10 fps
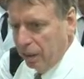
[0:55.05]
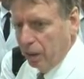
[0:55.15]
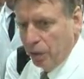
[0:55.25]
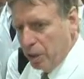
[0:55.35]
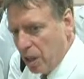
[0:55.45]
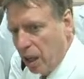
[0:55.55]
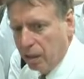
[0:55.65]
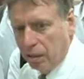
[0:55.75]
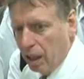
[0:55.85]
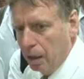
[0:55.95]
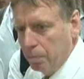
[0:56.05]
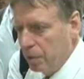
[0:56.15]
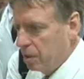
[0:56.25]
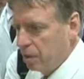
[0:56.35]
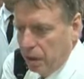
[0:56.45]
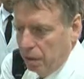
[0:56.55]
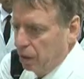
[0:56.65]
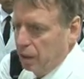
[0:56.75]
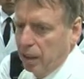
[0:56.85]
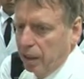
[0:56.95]
you know, the diagrams,
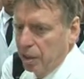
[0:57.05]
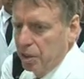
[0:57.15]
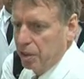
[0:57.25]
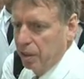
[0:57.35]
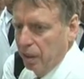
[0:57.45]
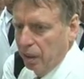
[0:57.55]
everything is,